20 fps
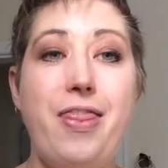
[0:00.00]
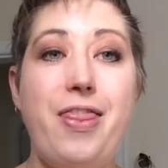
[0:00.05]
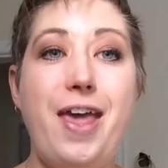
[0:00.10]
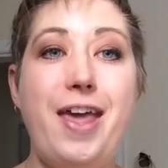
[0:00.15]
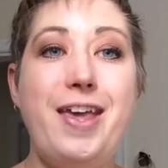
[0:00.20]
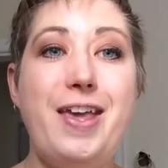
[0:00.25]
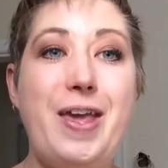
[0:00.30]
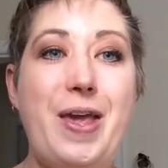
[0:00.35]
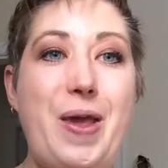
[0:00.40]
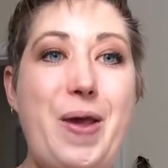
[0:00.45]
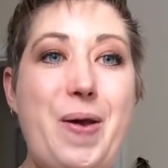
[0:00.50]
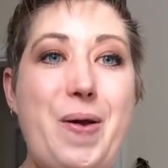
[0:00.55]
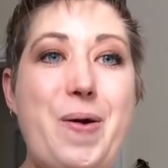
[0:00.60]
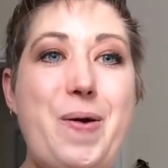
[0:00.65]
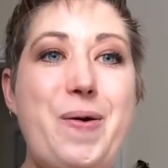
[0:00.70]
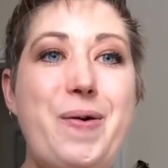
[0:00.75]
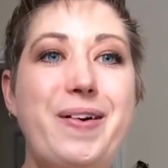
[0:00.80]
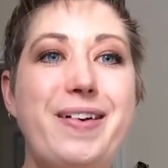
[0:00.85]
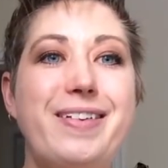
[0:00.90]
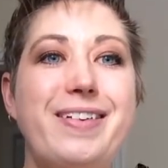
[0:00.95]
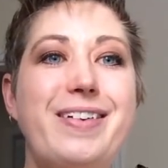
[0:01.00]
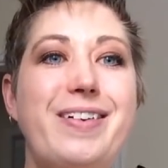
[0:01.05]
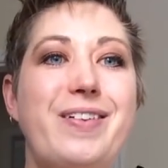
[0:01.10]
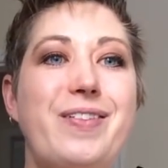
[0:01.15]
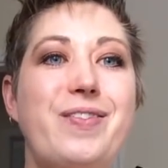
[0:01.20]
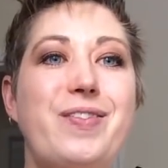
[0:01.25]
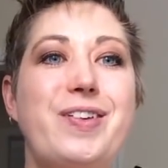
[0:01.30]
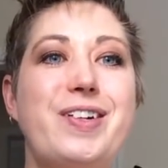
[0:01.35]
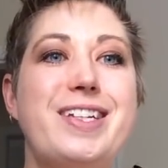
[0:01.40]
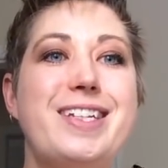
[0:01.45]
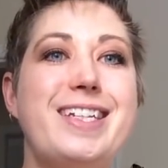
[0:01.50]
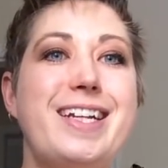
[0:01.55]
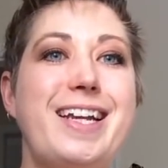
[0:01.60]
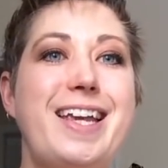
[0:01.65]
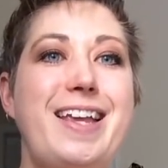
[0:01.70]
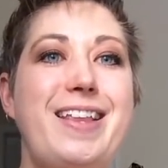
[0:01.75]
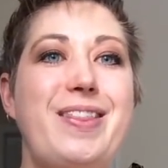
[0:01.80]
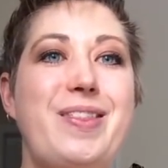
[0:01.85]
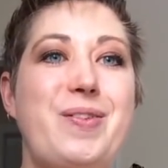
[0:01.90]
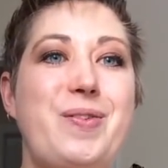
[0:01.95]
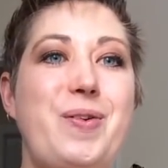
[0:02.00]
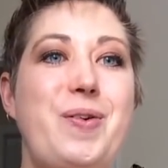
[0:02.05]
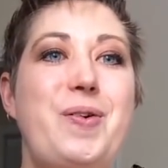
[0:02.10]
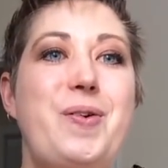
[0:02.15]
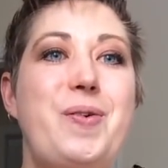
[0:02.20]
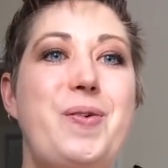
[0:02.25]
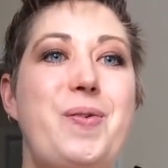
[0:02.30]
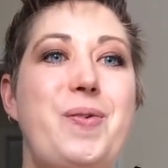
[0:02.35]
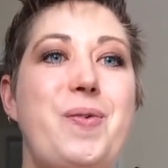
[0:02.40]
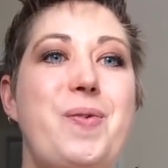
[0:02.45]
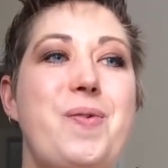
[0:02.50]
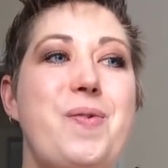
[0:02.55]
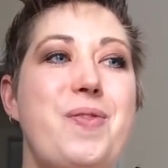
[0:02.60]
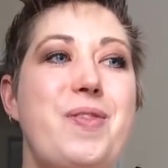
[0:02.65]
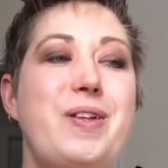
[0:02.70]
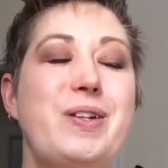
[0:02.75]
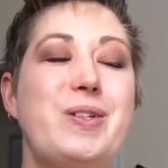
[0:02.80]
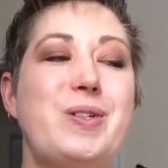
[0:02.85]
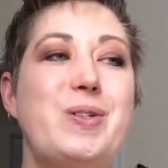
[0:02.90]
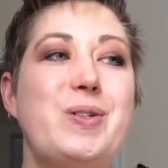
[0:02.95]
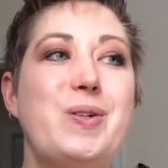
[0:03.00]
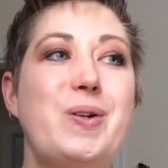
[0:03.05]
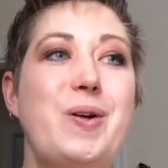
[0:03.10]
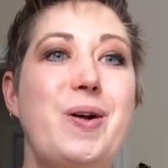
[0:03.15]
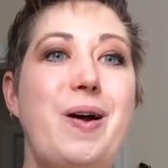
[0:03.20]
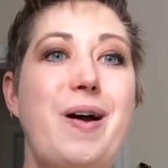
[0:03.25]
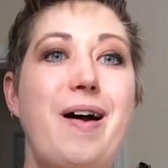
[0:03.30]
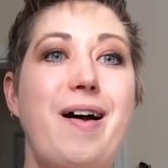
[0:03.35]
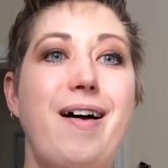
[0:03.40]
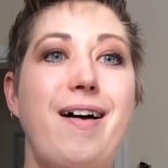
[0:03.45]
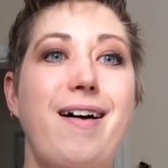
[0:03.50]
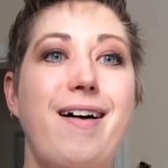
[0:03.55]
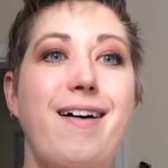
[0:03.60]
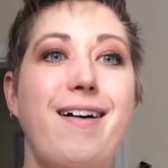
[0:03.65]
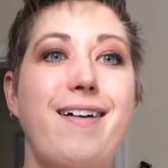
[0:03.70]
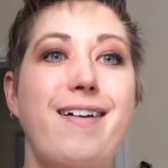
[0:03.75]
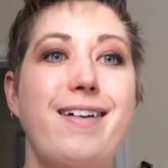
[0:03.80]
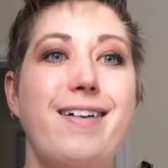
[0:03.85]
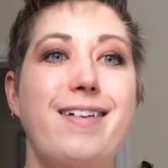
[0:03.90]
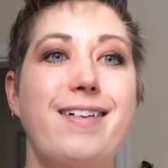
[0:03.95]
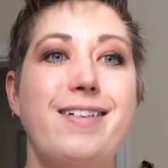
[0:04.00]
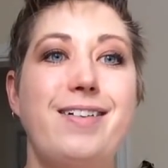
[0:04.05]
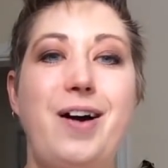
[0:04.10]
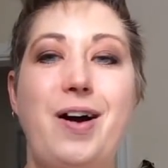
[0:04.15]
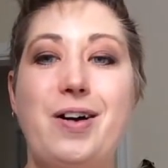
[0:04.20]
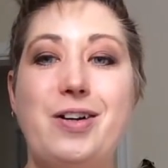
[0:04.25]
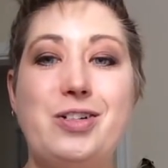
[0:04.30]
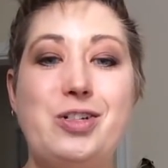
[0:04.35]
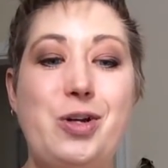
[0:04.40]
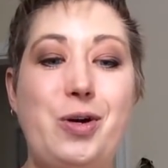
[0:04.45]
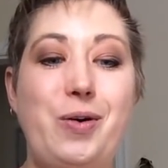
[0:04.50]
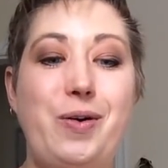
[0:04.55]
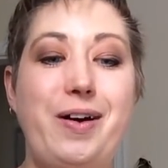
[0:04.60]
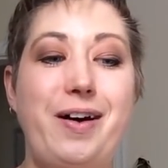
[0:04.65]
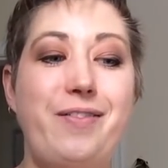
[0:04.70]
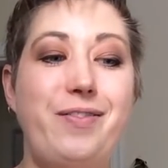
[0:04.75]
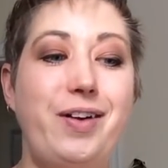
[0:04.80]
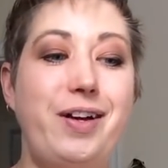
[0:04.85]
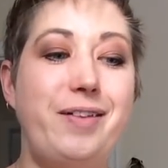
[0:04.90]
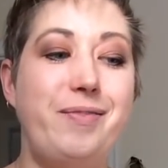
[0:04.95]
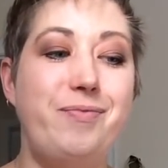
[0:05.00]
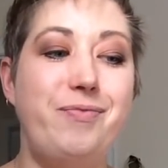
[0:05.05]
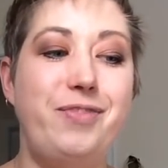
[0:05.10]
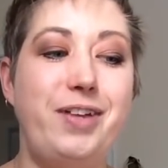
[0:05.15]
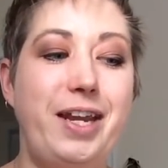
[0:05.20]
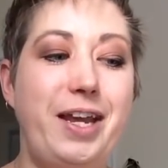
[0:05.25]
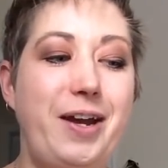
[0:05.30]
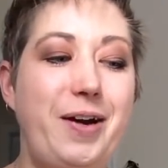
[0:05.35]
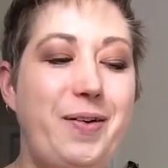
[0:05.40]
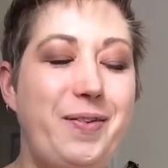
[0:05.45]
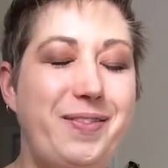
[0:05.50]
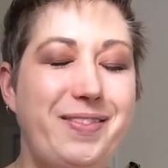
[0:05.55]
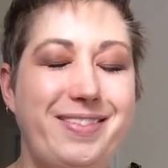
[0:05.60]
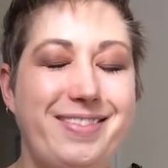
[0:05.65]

Thank you for sticking through this gong show of a video.